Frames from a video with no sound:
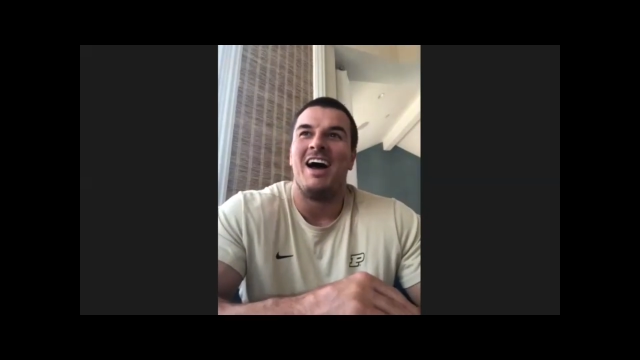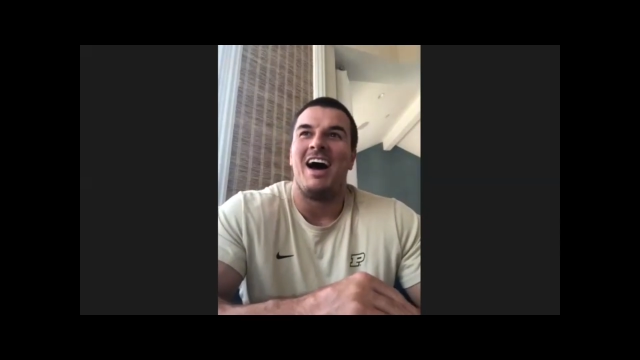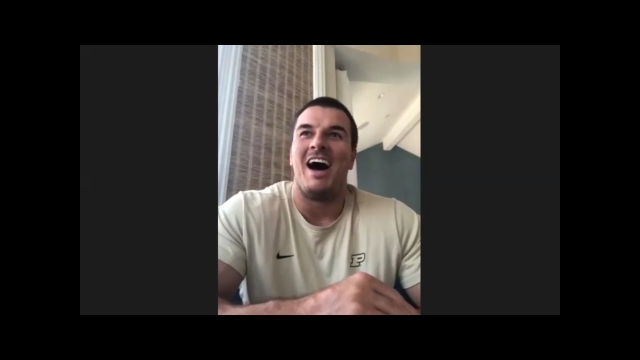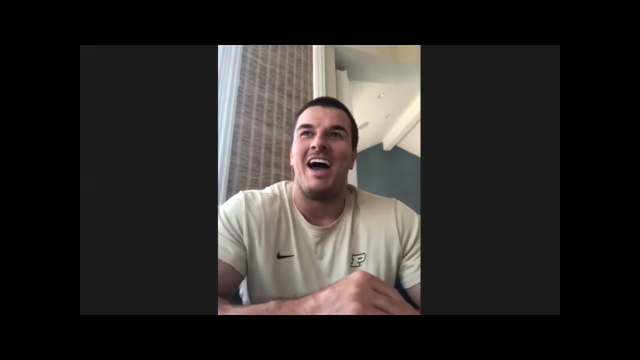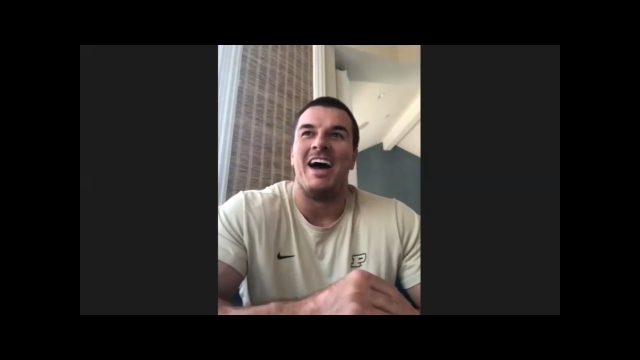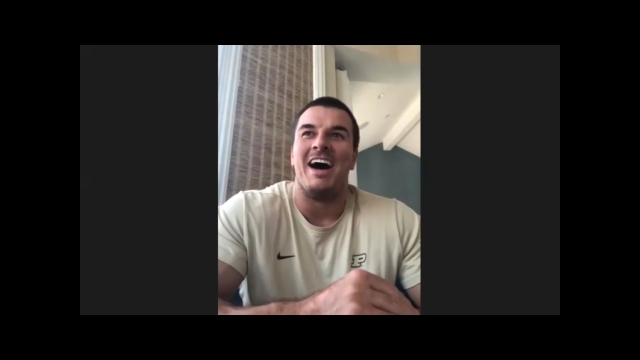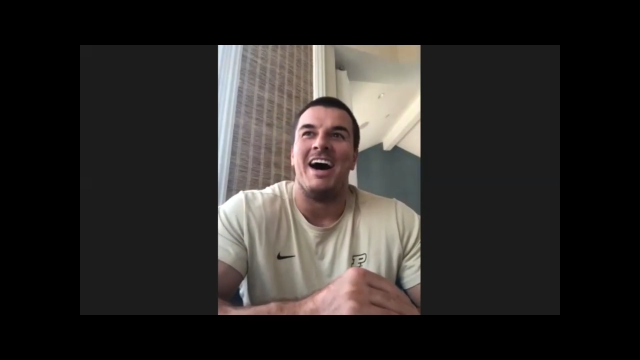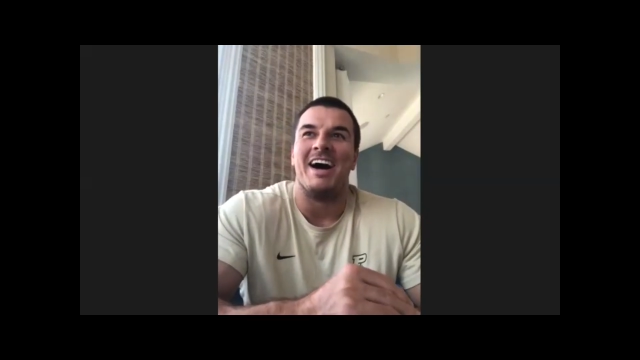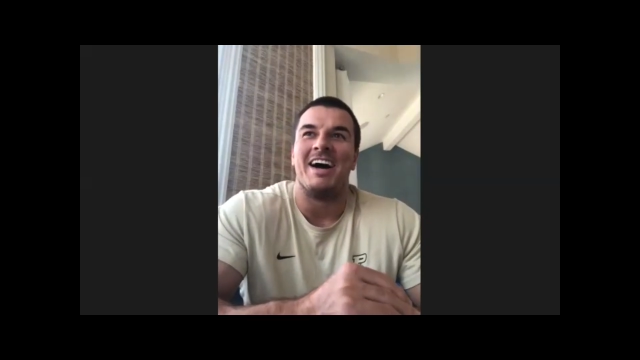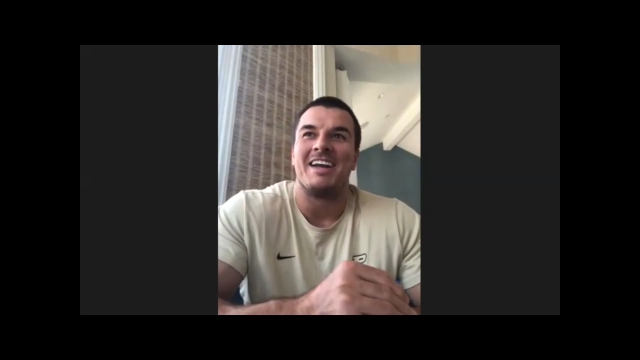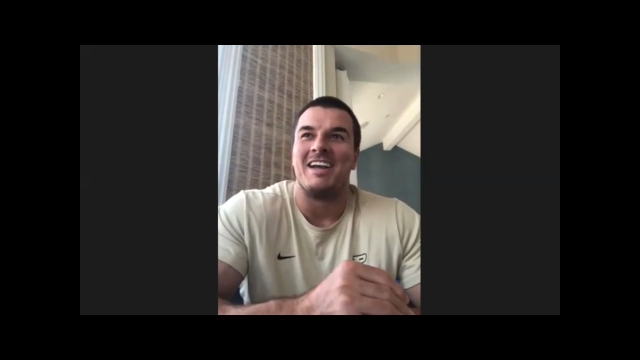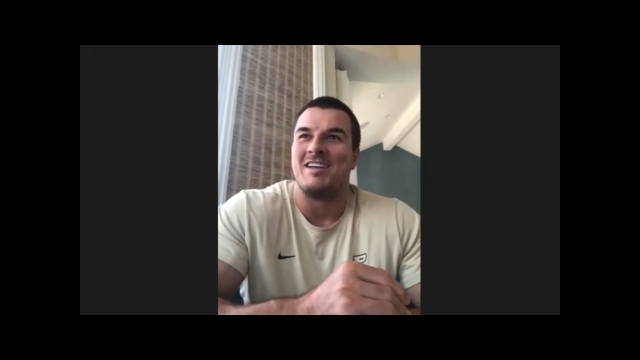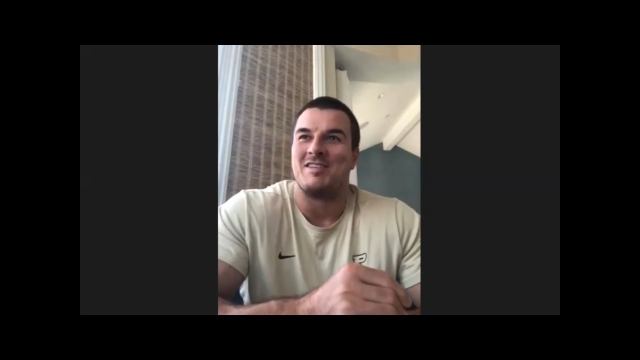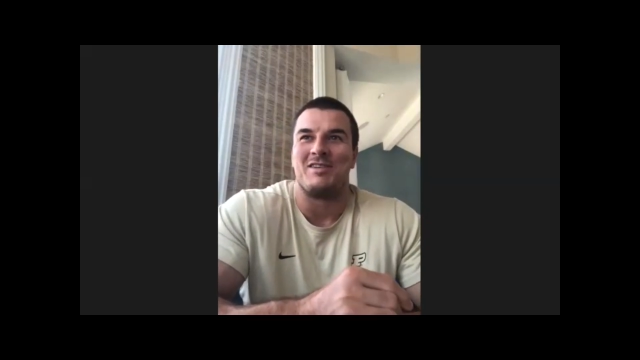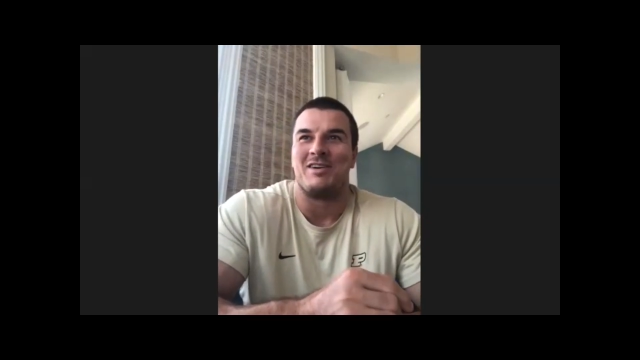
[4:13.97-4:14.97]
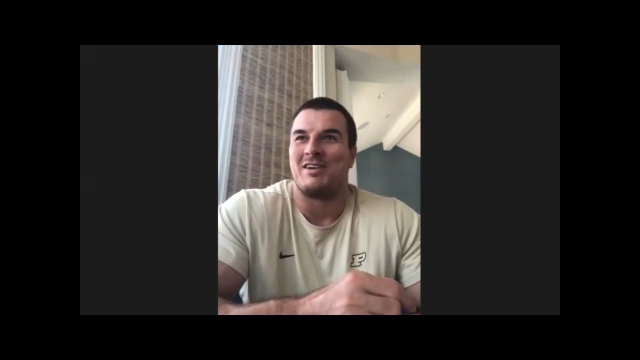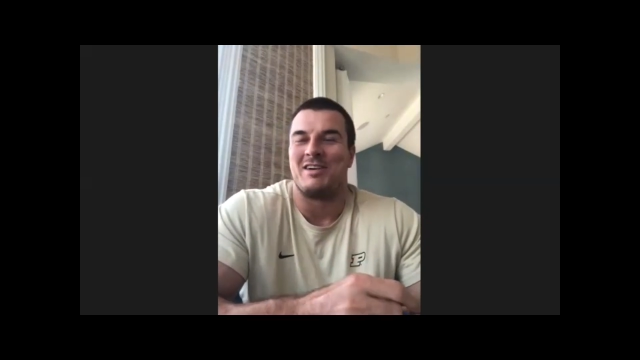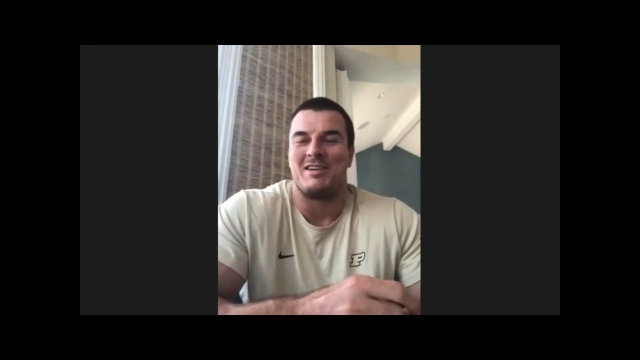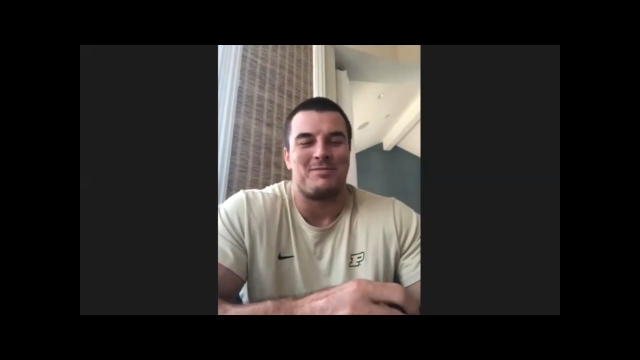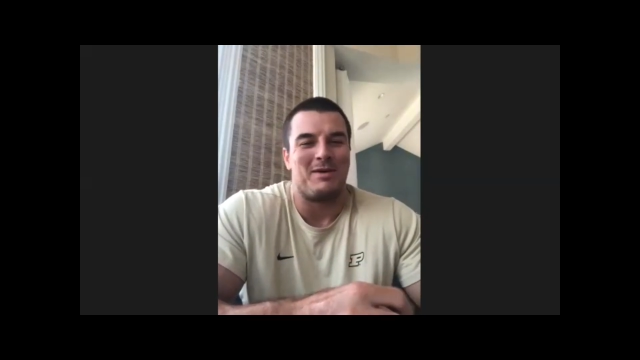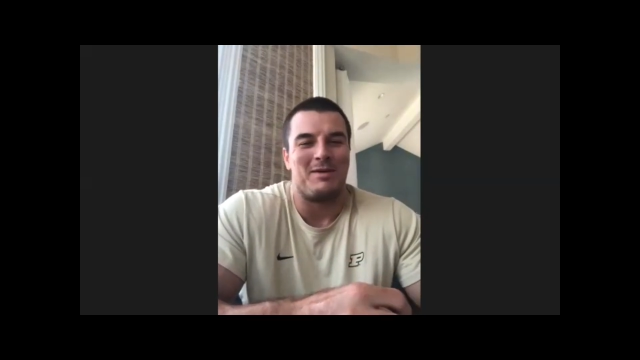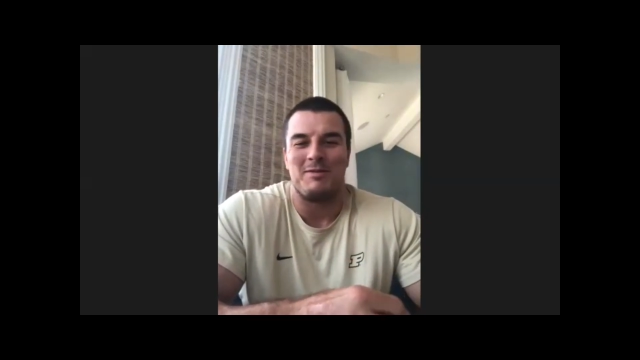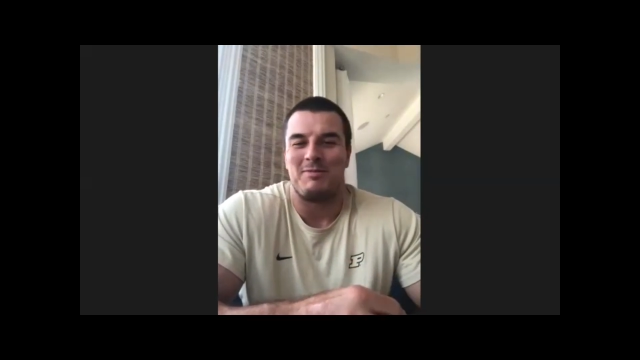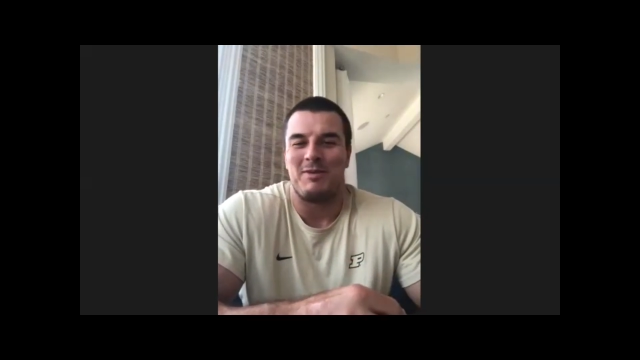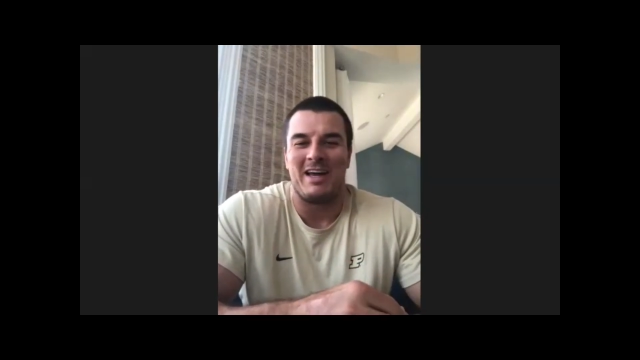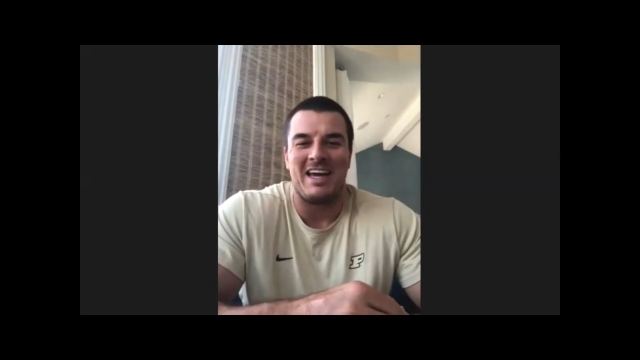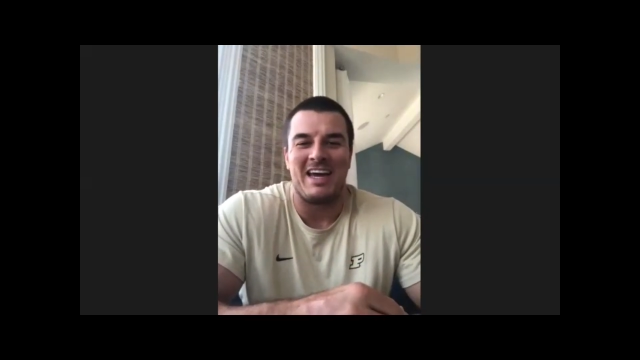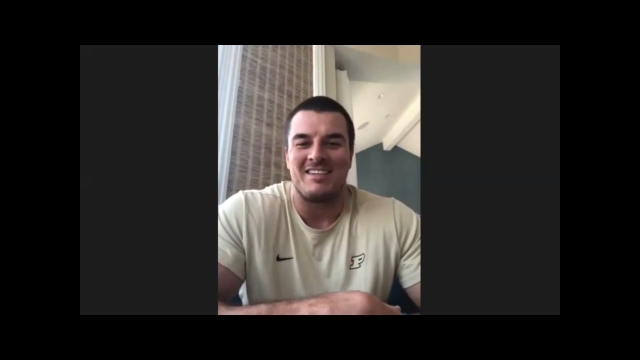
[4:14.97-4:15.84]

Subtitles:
I just told her, just let me play